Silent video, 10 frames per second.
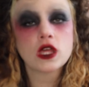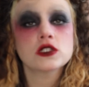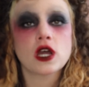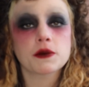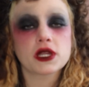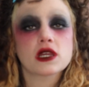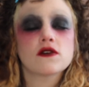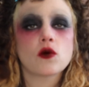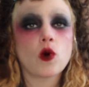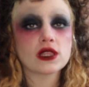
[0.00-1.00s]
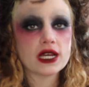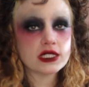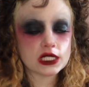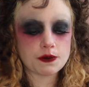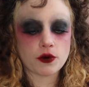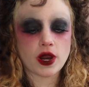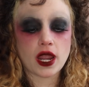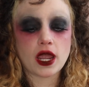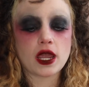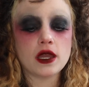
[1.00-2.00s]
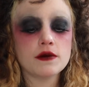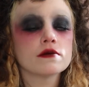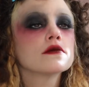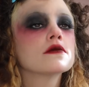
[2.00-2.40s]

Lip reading: So I'm going to give it one last spray.